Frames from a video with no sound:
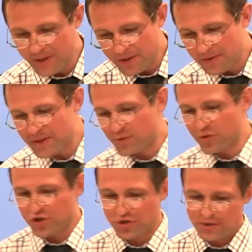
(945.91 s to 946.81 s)
this
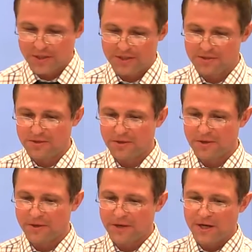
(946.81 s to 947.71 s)
question tested
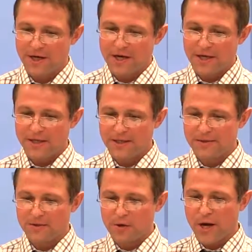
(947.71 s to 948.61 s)

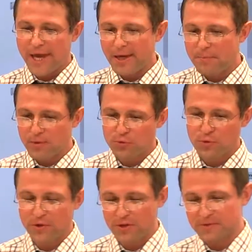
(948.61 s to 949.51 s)
in April
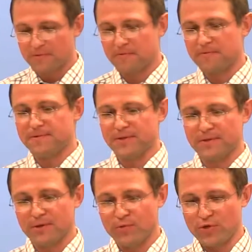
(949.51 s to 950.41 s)

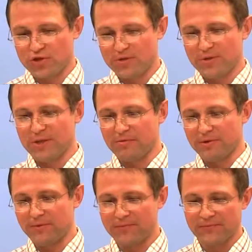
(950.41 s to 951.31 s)
2015, question 11.